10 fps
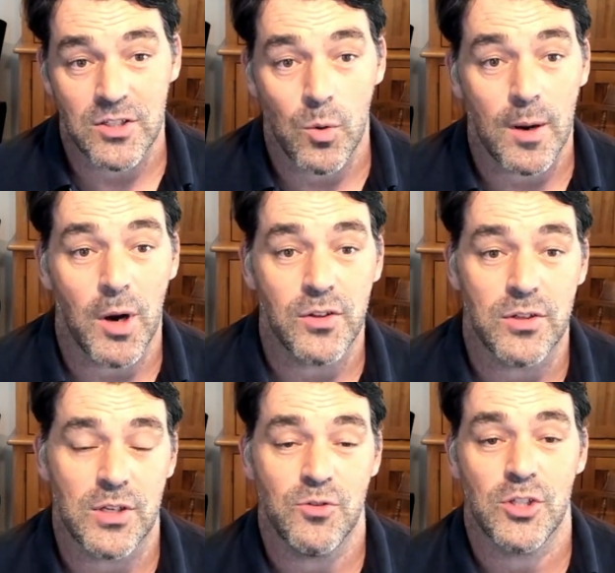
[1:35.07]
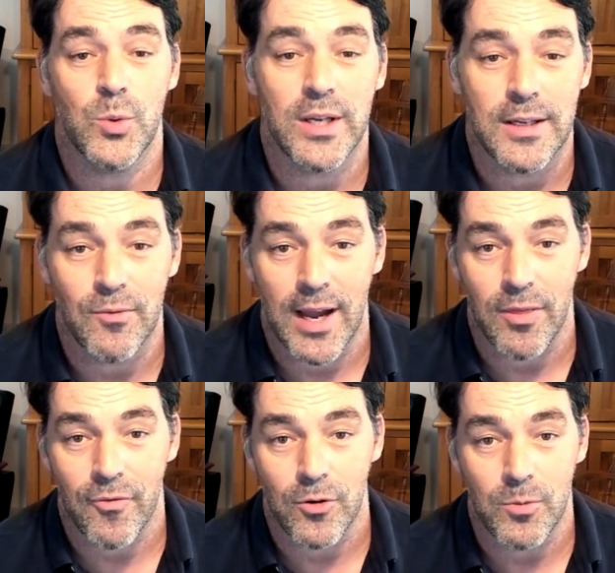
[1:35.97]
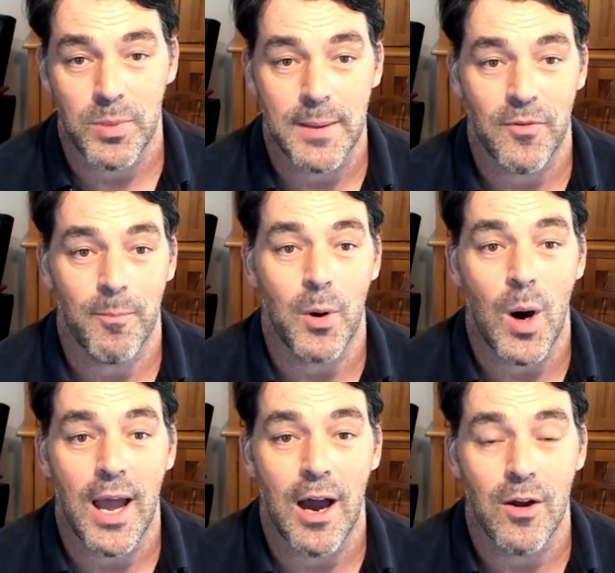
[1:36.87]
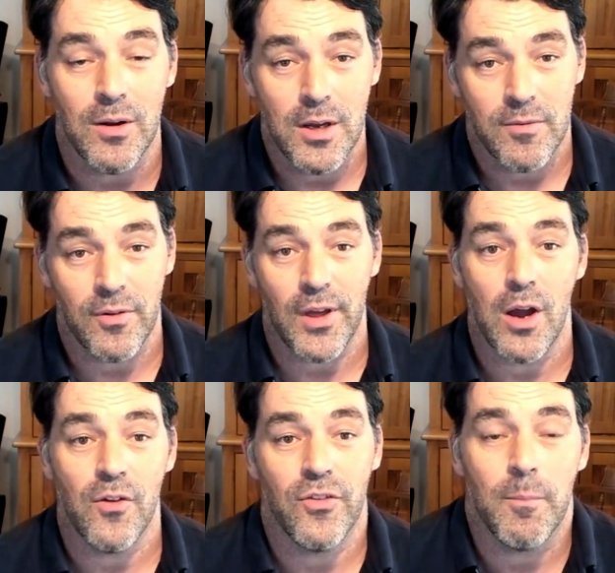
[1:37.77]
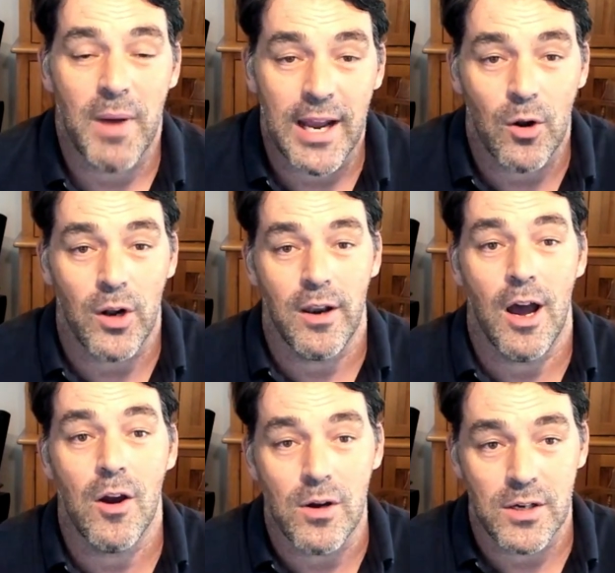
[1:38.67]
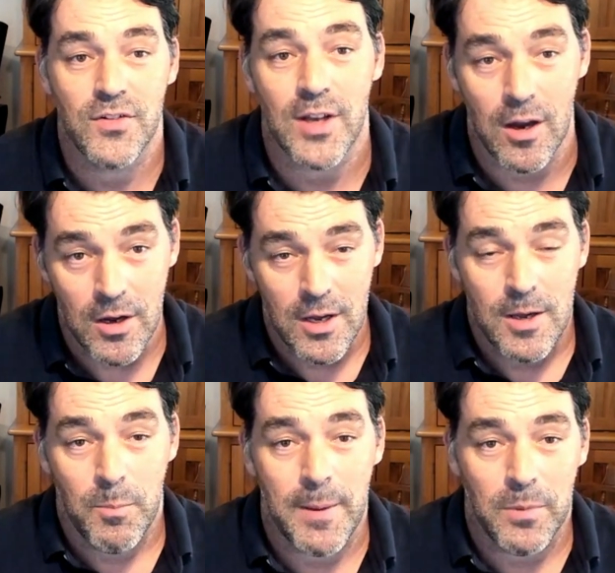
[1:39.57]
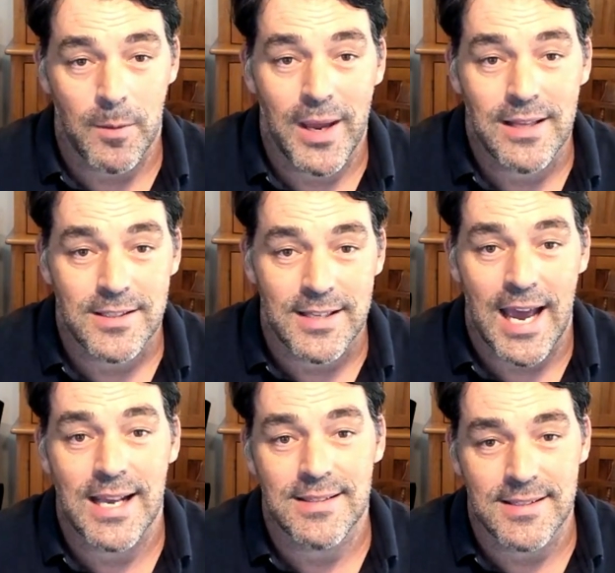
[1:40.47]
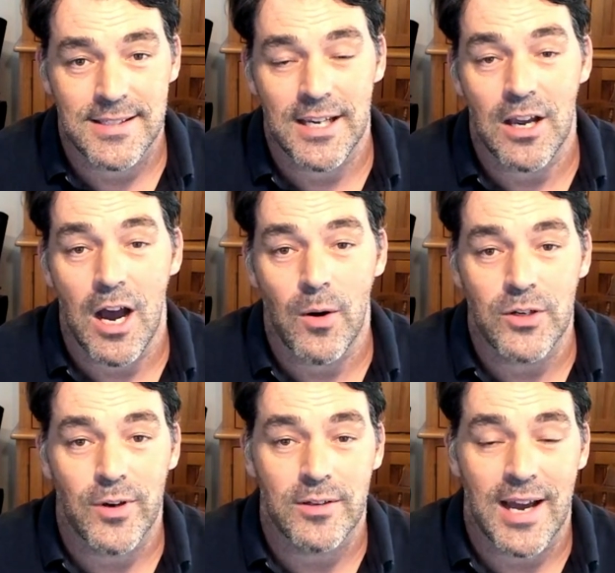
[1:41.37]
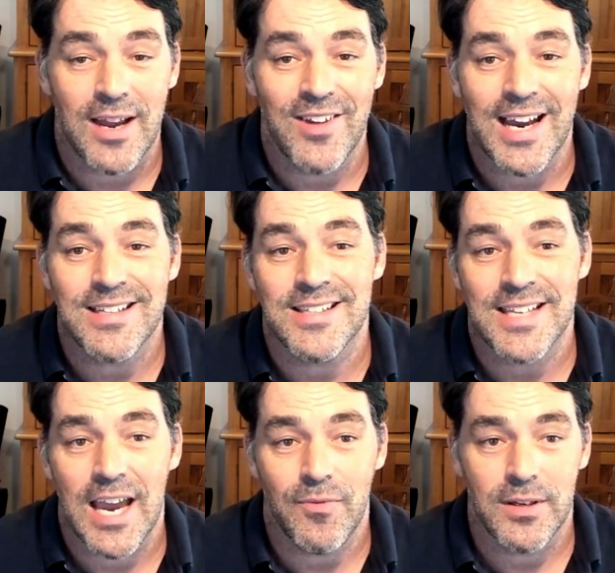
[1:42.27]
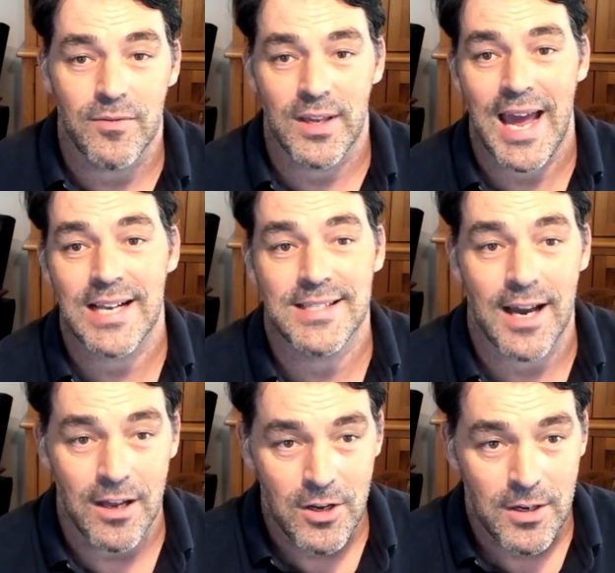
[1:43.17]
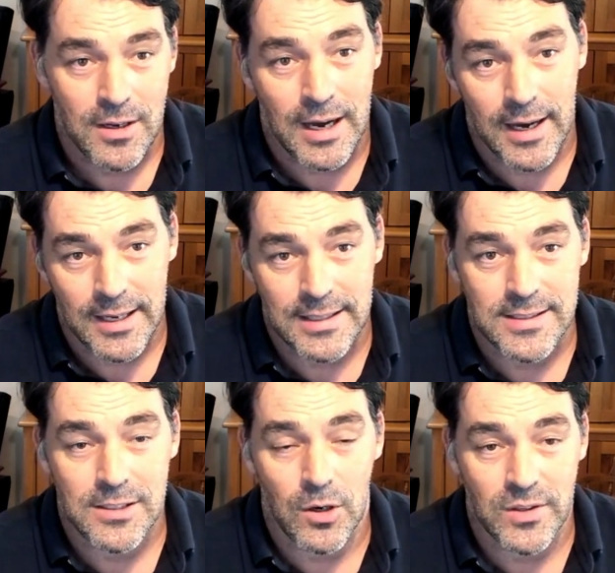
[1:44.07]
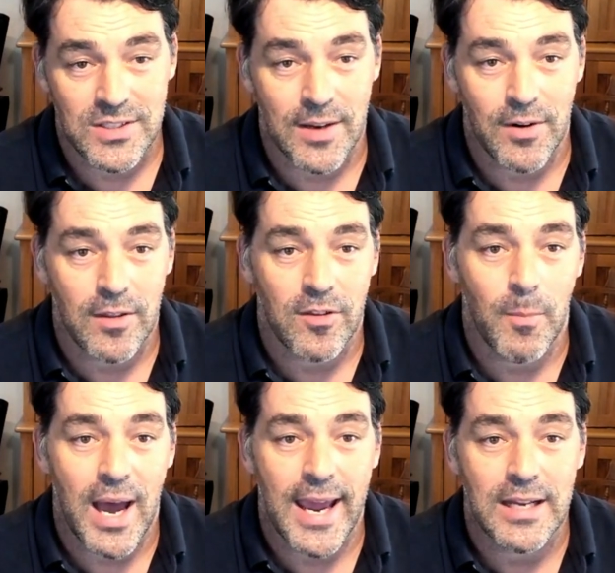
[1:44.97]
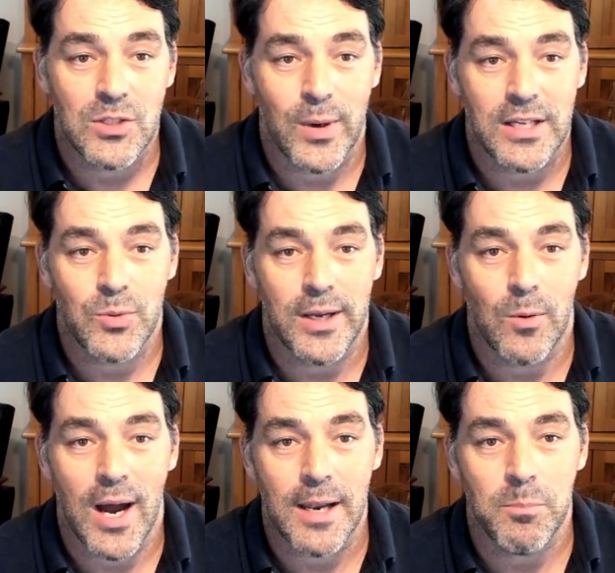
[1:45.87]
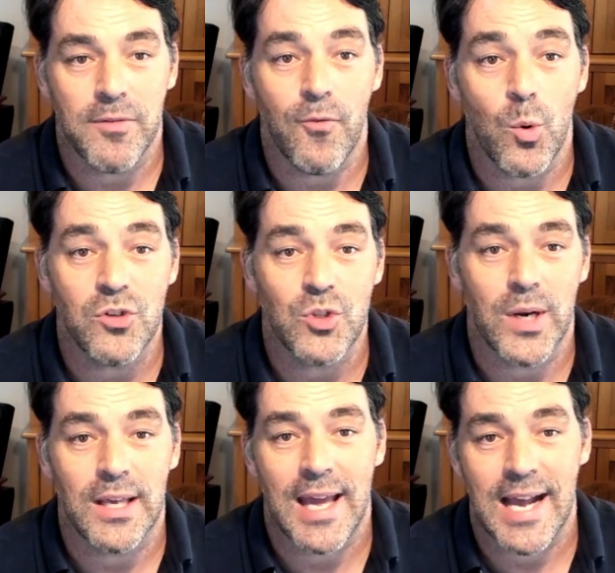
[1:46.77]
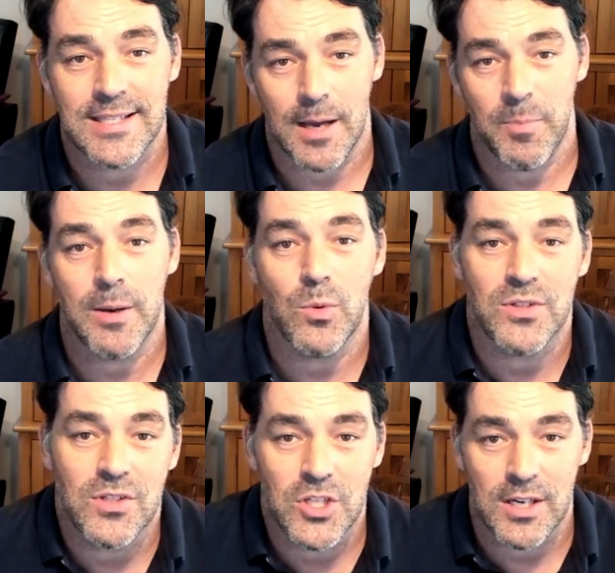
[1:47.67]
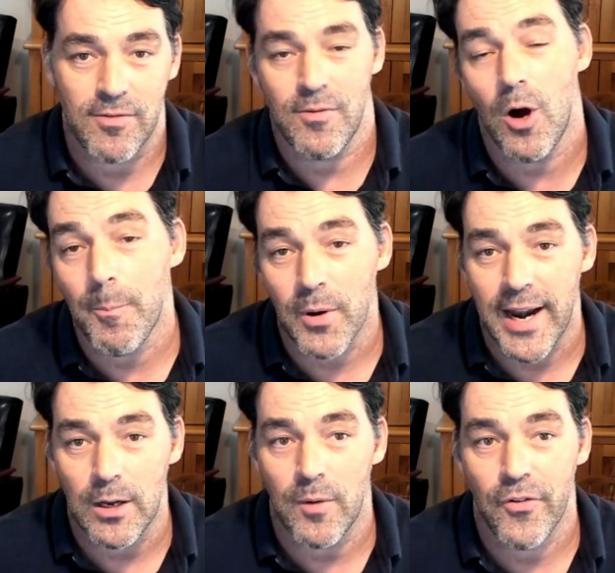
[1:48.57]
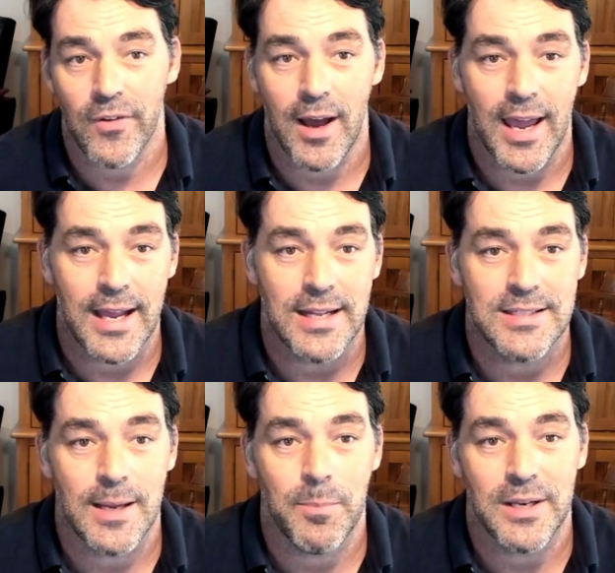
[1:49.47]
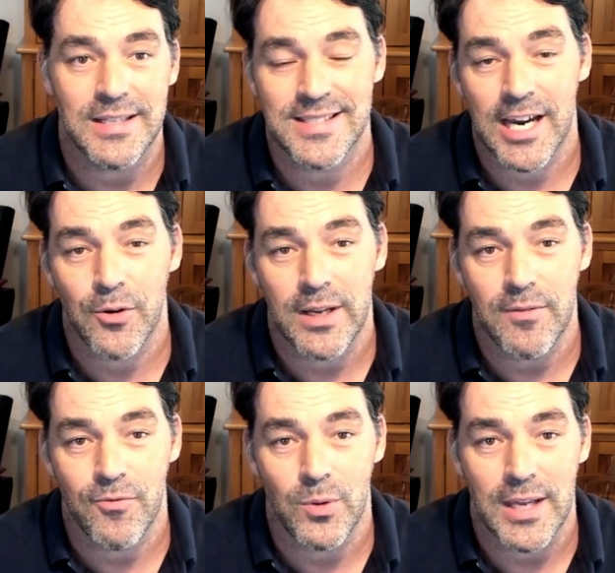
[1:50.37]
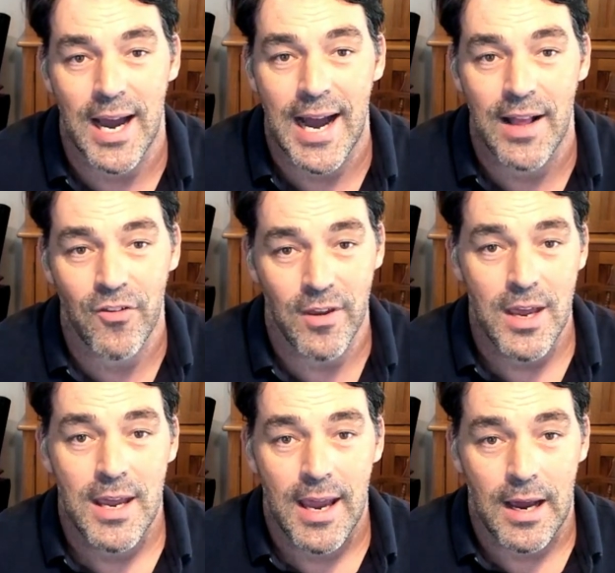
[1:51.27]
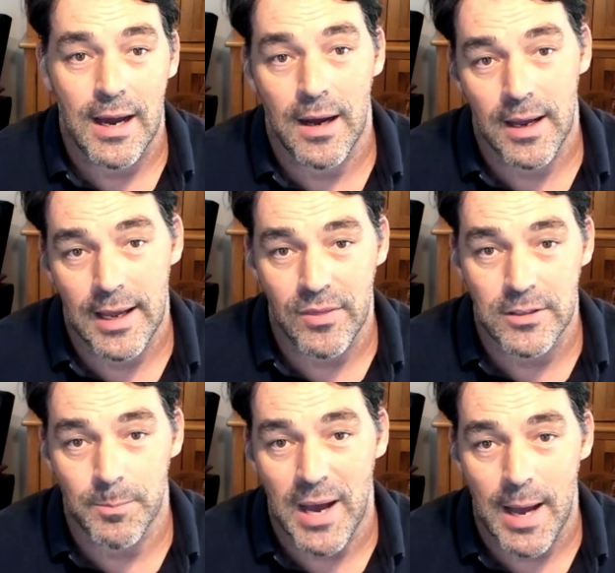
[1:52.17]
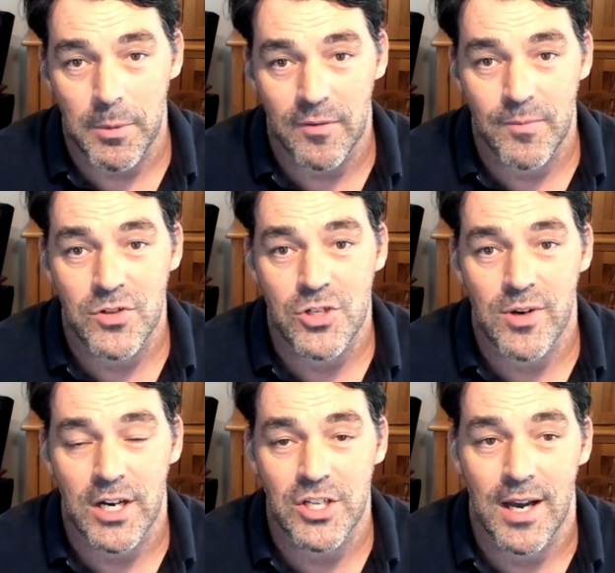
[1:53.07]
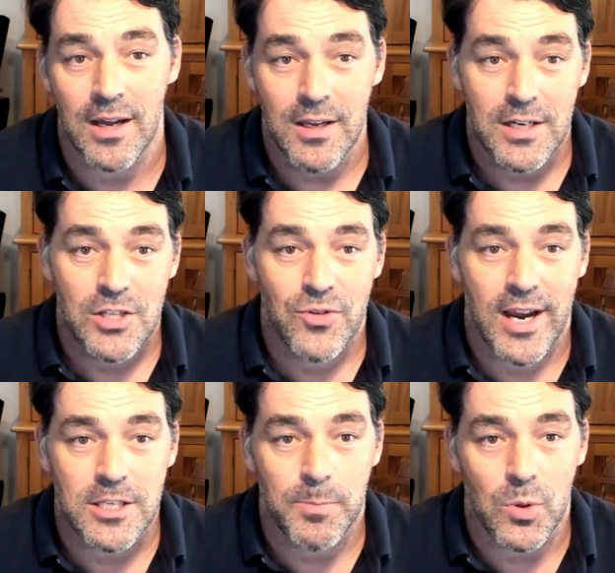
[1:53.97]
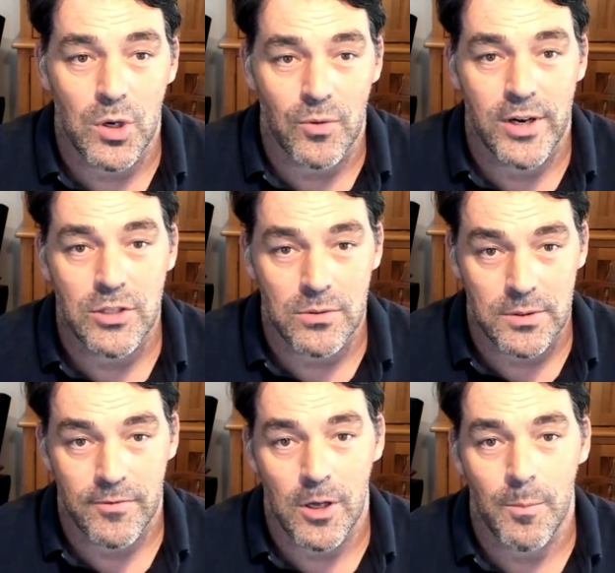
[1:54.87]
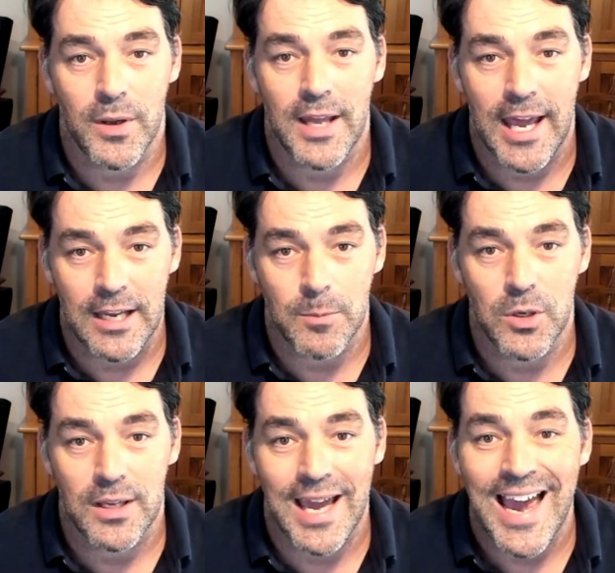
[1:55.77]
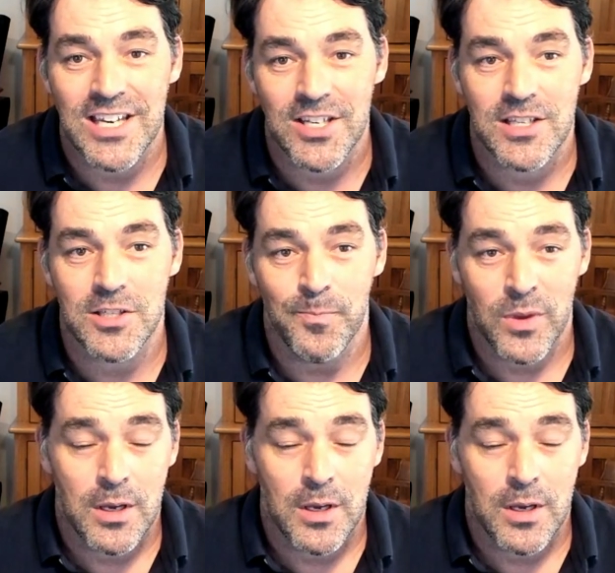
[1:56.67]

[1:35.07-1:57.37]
So what I might do is I'll just quickly run through Pip's bio for those that may not know her. So Pip commenced as the CEO and Director of Aviation Safety of CASA on the 17th of May 2021. Before joining CASA, Pip was the Chief Operating Officer and Deputy Secretary for the Arts at the Department of Infrastructure, Transport, Regional Development and Communications.